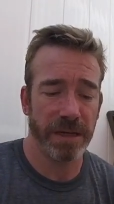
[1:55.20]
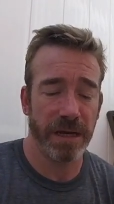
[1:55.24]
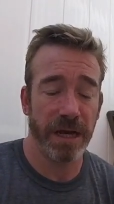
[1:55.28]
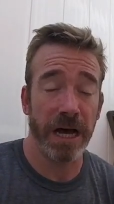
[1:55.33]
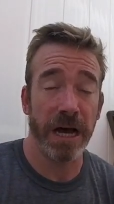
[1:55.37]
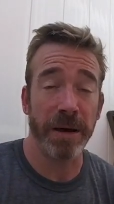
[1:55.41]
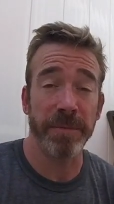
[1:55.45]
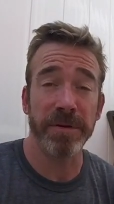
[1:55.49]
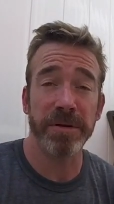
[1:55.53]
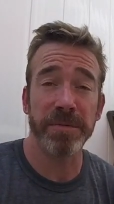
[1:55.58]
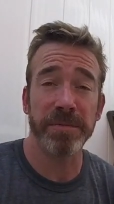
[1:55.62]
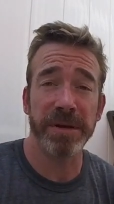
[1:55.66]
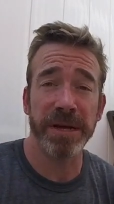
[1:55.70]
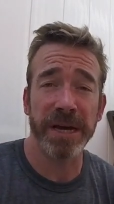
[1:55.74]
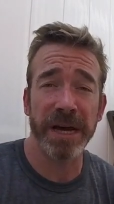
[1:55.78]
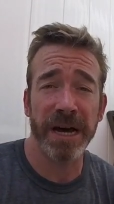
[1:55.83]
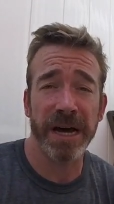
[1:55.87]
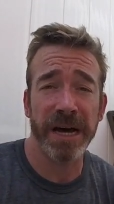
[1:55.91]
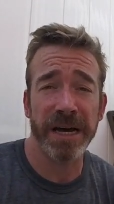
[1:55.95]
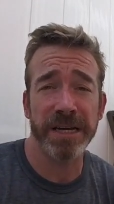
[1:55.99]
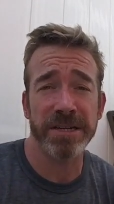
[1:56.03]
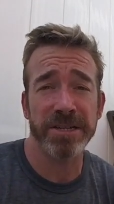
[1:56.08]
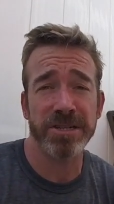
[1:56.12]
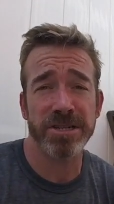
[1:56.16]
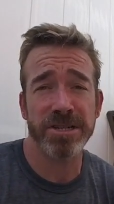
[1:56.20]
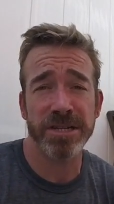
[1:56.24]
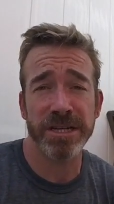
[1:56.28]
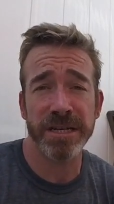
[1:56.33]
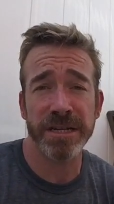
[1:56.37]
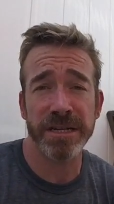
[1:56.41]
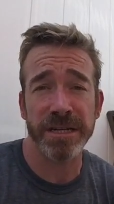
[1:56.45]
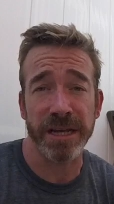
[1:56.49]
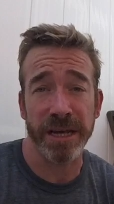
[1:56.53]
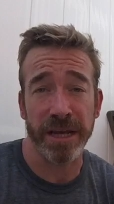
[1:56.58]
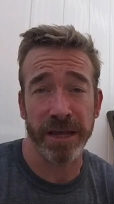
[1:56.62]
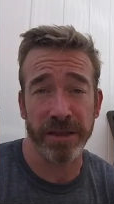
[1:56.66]
I'm gonna be high as
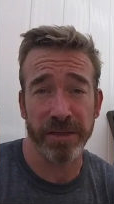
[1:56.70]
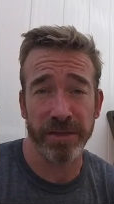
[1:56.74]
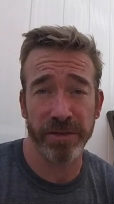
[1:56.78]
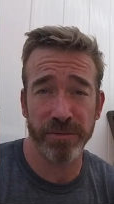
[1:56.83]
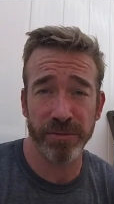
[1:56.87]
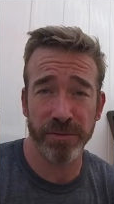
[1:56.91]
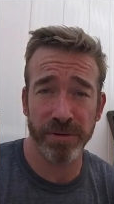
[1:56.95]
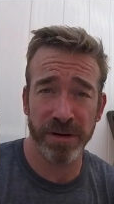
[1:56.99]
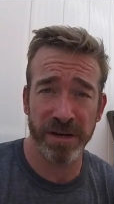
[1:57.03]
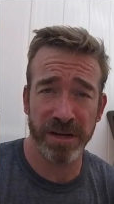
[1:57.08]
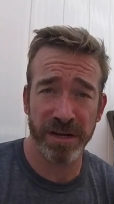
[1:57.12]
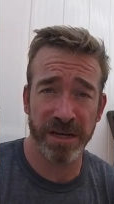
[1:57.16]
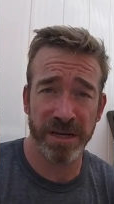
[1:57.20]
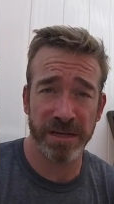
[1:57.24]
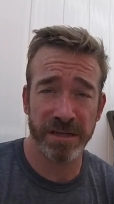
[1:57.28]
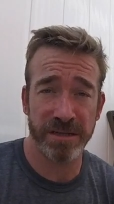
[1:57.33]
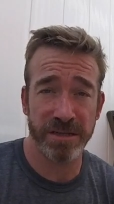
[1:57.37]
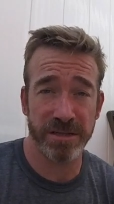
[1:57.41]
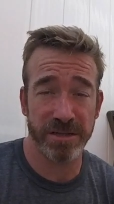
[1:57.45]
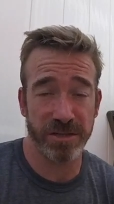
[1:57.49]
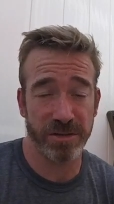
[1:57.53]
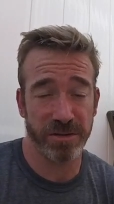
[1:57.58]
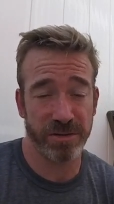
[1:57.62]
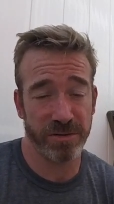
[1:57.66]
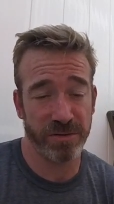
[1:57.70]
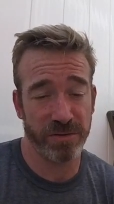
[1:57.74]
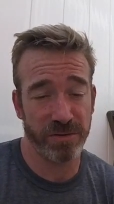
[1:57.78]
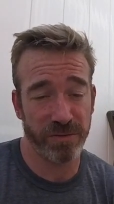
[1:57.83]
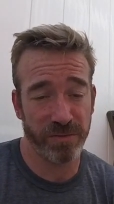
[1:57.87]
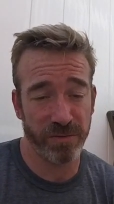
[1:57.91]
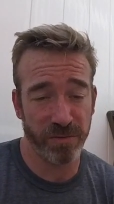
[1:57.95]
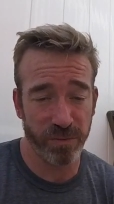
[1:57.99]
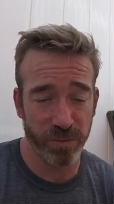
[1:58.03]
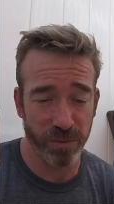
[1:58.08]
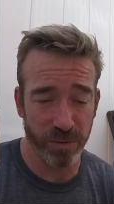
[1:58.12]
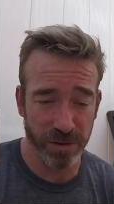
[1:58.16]
shit in 3, 2,
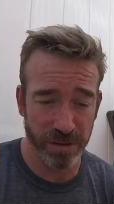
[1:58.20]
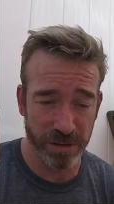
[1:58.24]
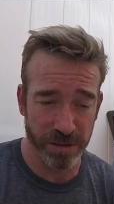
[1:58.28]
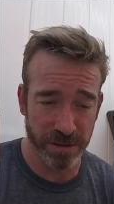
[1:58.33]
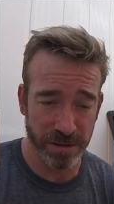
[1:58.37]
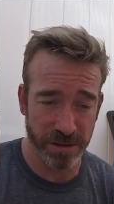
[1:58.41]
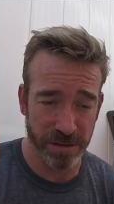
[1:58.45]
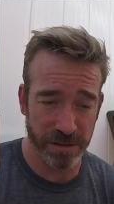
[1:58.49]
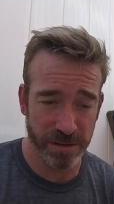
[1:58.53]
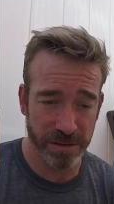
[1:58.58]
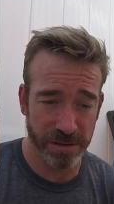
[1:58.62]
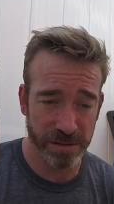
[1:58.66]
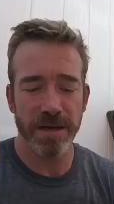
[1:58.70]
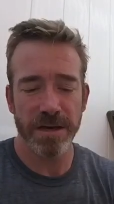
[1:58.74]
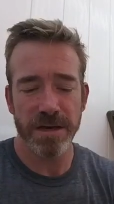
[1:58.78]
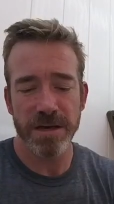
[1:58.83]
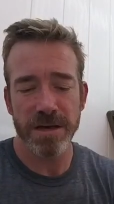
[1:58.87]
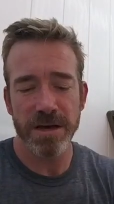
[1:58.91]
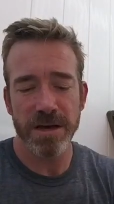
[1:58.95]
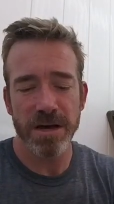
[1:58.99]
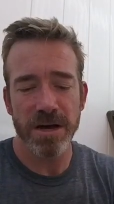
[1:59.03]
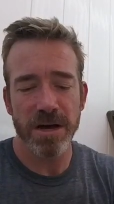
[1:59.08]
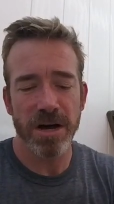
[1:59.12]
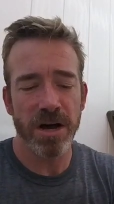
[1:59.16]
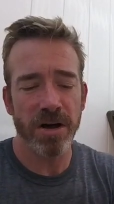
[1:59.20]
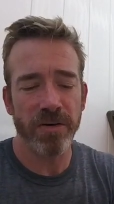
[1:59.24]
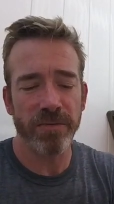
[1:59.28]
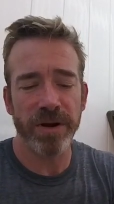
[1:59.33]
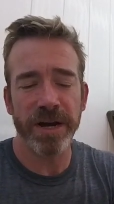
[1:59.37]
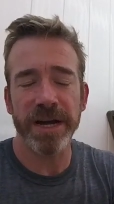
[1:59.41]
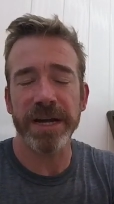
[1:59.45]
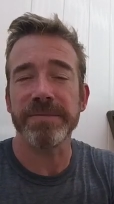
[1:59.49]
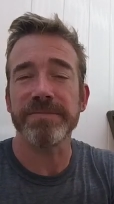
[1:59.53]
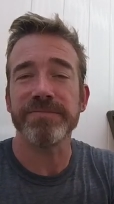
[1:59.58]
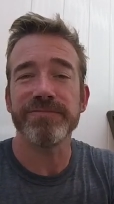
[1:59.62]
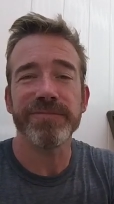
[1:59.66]
1. All
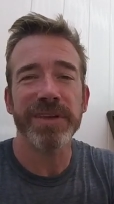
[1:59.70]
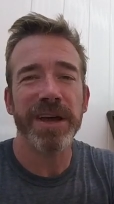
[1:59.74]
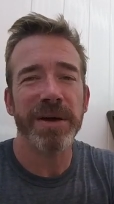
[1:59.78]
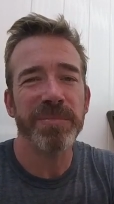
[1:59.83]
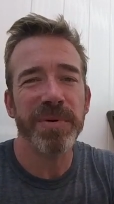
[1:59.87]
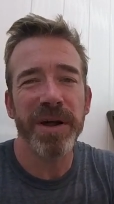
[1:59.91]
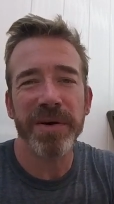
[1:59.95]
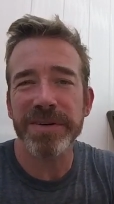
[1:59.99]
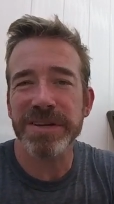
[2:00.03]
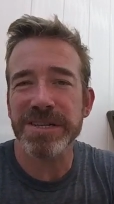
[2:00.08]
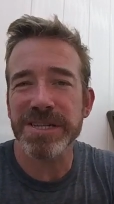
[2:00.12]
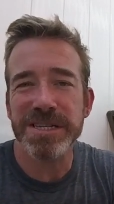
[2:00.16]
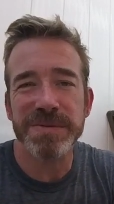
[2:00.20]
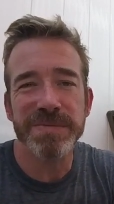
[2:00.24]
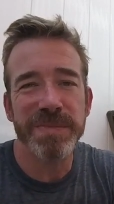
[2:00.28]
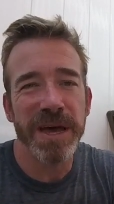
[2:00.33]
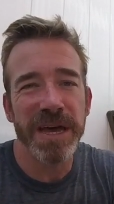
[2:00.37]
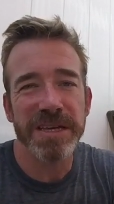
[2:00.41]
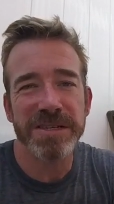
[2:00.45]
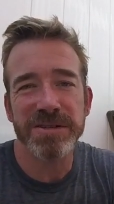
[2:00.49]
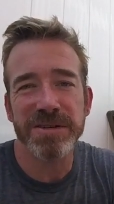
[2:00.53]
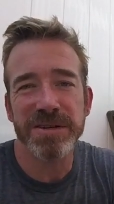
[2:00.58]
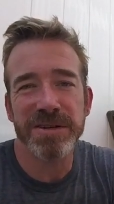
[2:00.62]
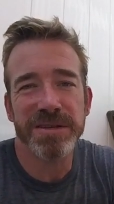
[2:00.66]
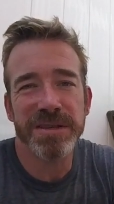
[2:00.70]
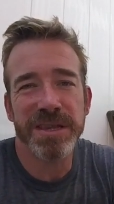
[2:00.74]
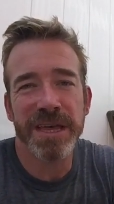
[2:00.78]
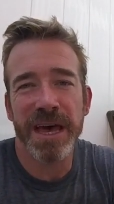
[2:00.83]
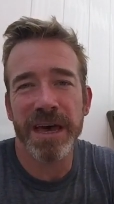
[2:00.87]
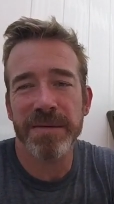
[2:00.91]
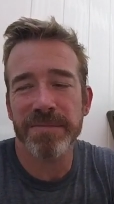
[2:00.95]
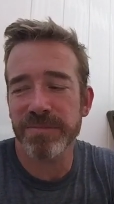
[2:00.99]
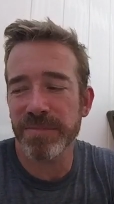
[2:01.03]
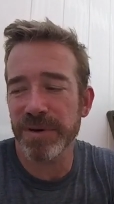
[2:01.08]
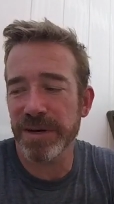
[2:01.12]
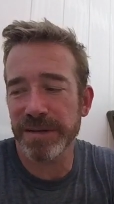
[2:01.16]
right, I probably just massacred
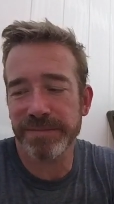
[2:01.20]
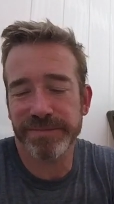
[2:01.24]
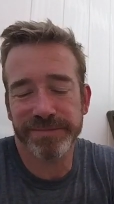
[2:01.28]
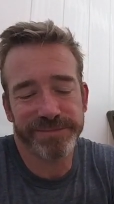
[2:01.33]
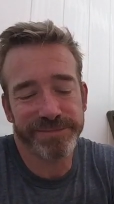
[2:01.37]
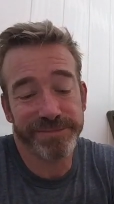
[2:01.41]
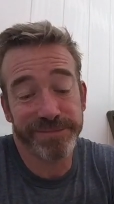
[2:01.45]
that, but